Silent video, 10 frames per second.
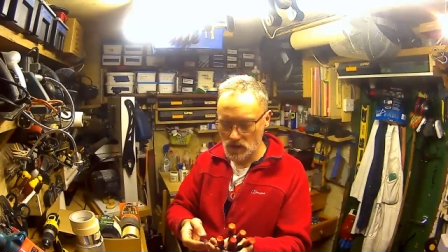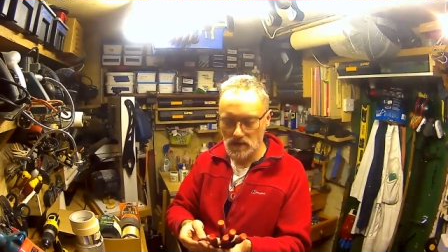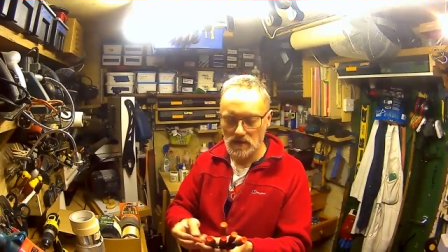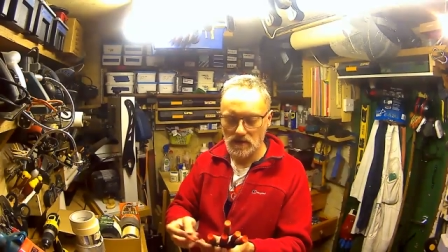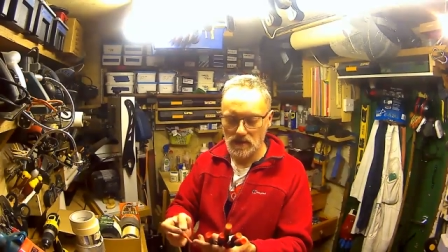
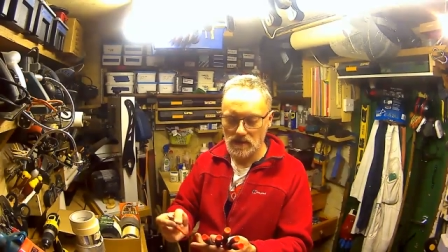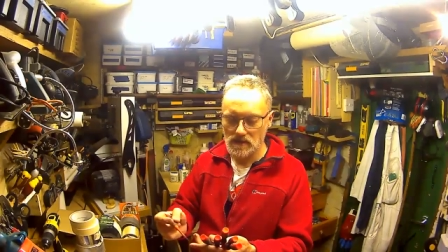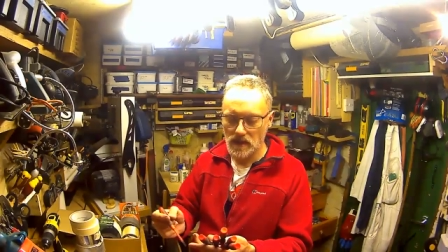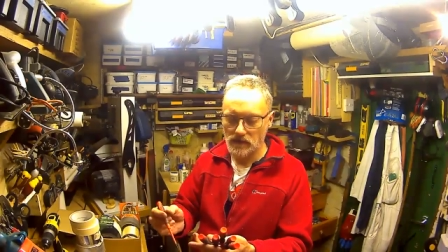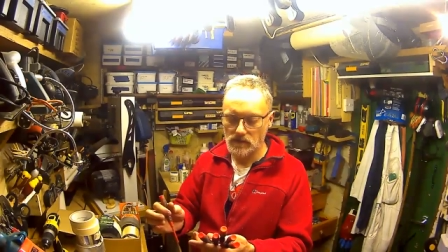that's a
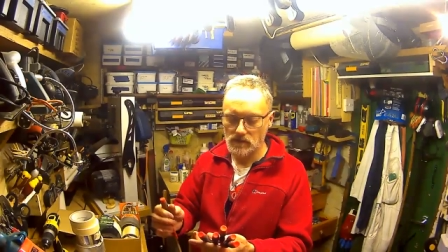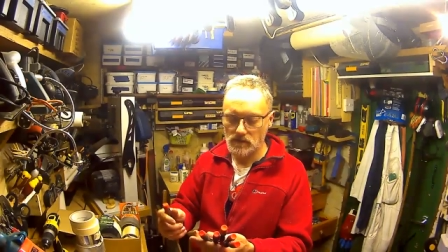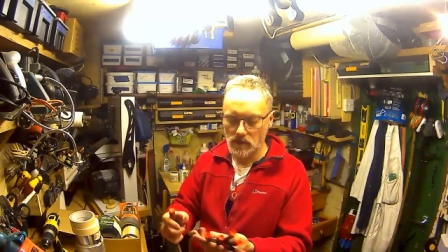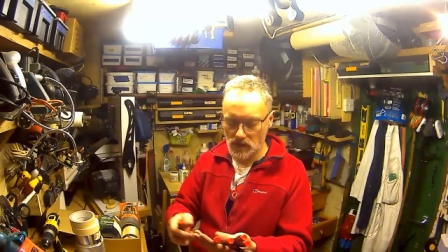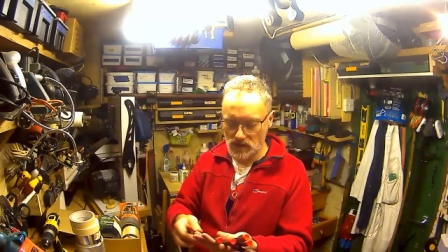T7,
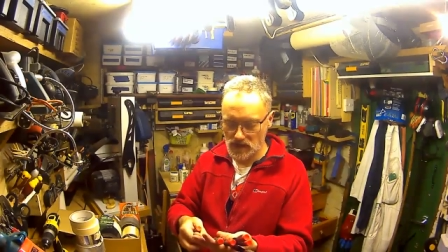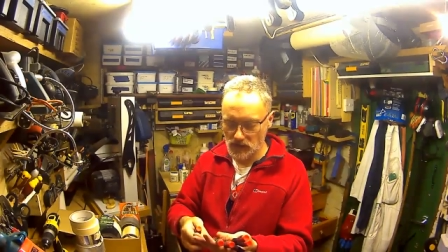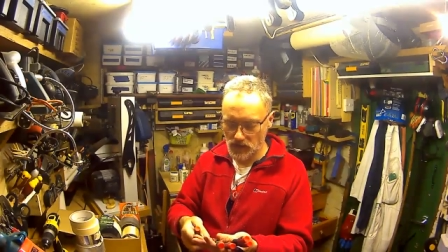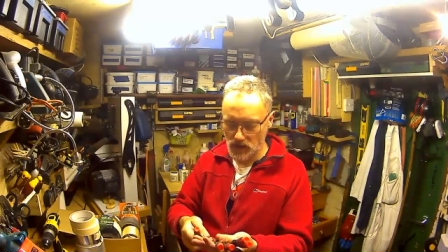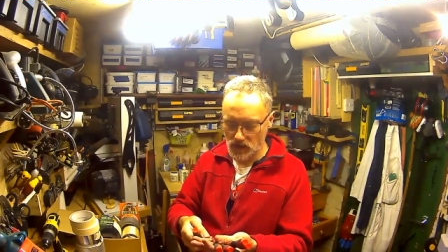I've got a
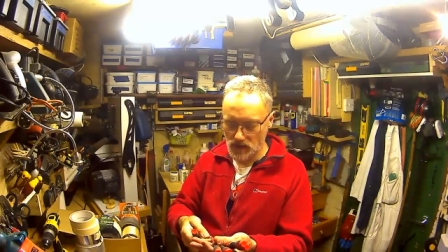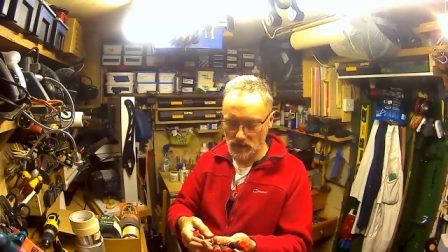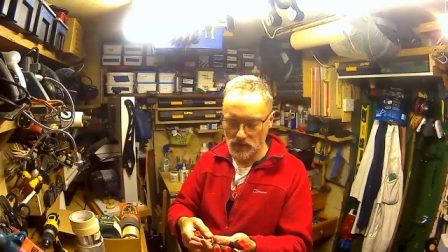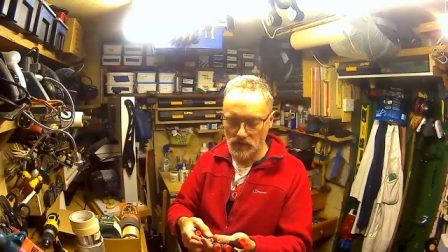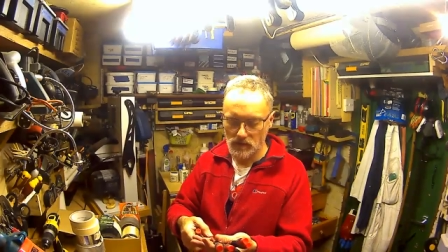
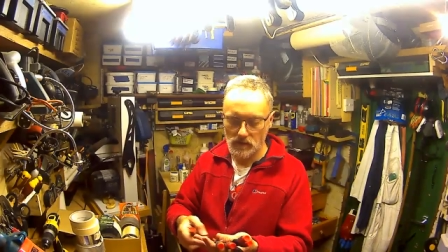T5,